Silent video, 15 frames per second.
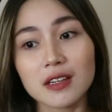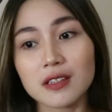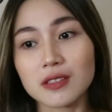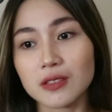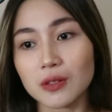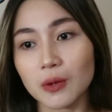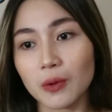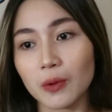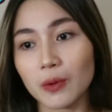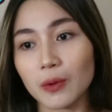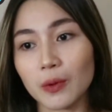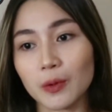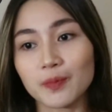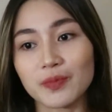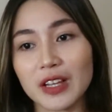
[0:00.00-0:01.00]

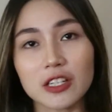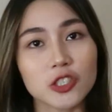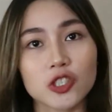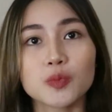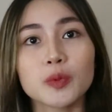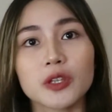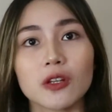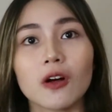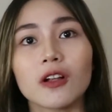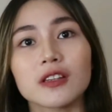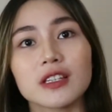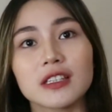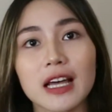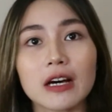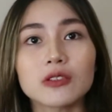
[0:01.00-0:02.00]
So, I'll just put all
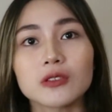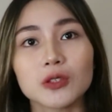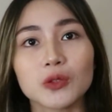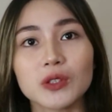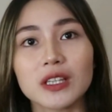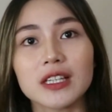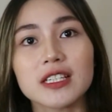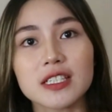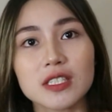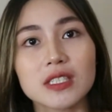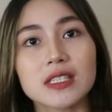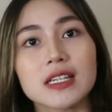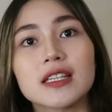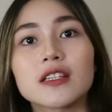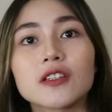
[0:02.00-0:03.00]
the download
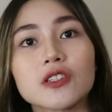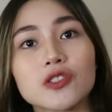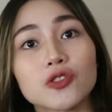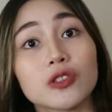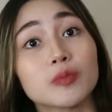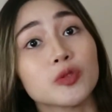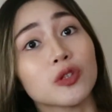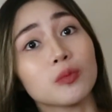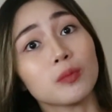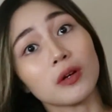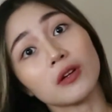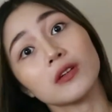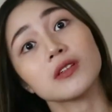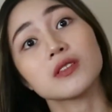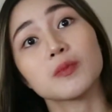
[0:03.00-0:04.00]
links in the description
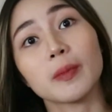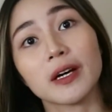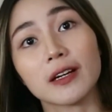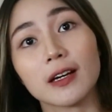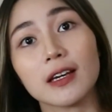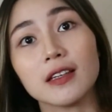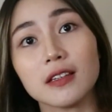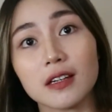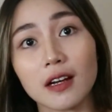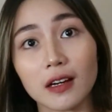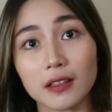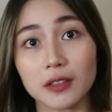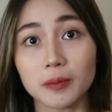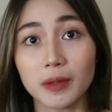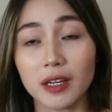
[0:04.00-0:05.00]
box para hindi na
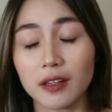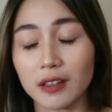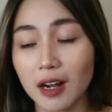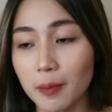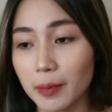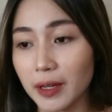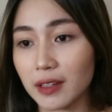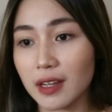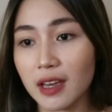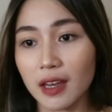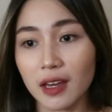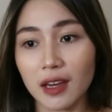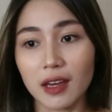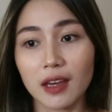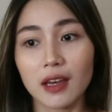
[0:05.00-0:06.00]
kayo mahirapan.
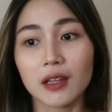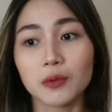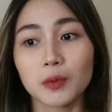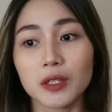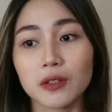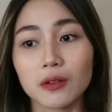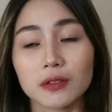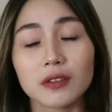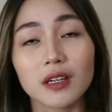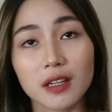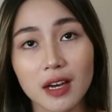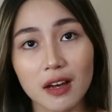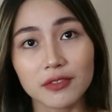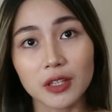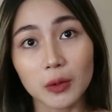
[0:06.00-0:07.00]
And when you
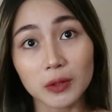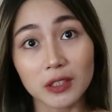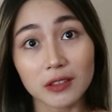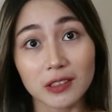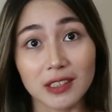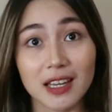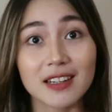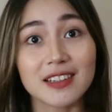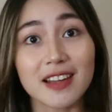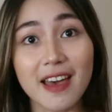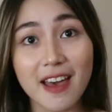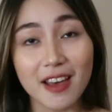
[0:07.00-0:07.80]
already have downloaded,